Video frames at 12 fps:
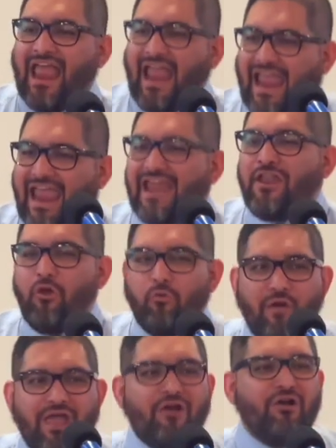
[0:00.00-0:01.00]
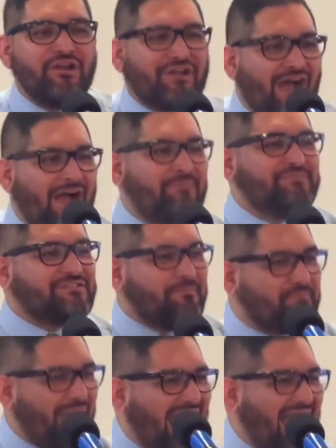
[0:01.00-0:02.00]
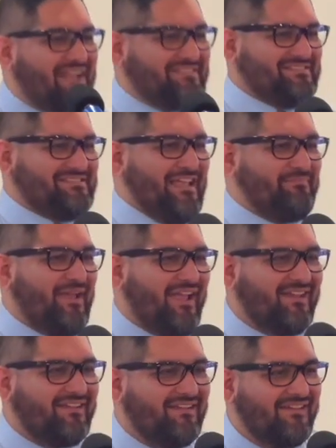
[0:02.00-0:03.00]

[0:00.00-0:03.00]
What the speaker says: it will come to pass. Amen?